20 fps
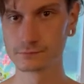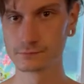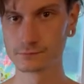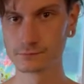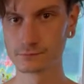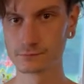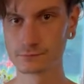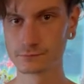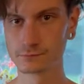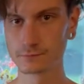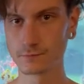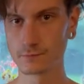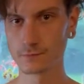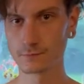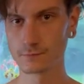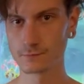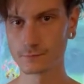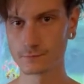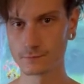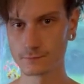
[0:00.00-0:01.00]
You're so
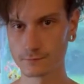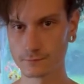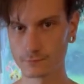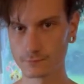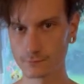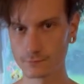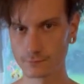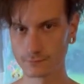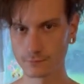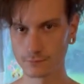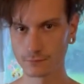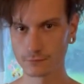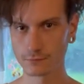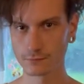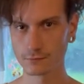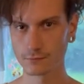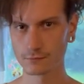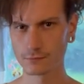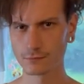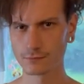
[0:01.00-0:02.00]
tall.
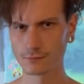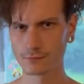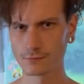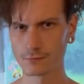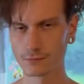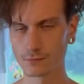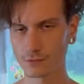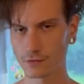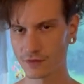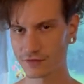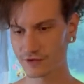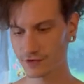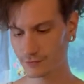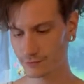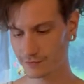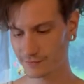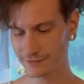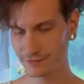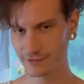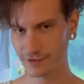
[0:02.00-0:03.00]
I thought you
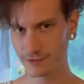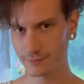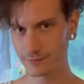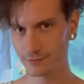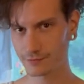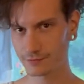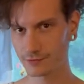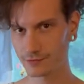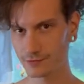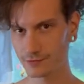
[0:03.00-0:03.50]
wanted to take one a